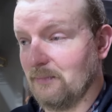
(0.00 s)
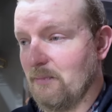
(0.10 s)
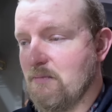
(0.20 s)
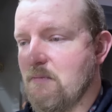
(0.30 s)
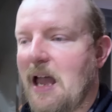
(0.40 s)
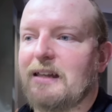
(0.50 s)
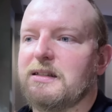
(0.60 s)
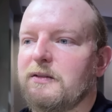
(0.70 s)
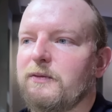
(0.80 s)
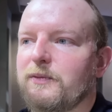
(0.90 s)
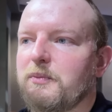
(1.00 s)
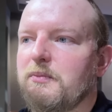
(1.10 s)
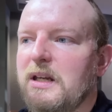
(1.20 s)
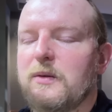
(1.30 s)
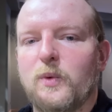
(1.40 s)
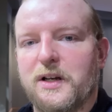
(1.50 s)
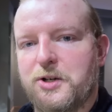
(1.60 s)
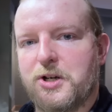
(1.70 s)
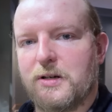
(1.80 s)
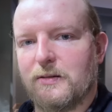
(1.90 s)
massive meat
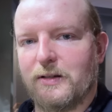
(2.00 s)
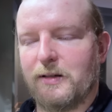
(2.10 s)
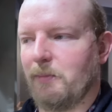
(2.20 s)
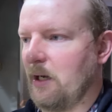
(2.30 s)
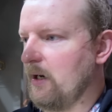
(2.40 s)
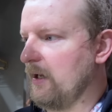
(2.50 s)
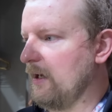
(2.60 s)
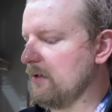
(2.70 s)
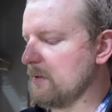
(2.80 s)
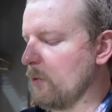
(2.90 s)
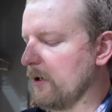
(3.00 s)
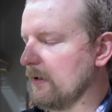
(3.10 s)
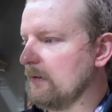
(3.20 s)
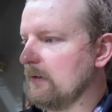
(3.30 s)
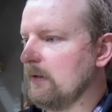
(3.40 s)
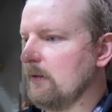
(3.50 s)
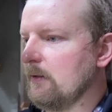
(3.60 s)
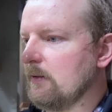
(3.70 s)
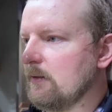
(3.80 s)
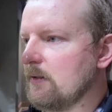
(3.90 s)
witch that Ben and I had this morning.
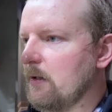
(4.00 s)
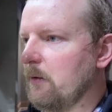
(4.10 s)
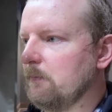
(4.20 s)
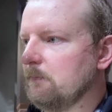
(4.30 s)
So.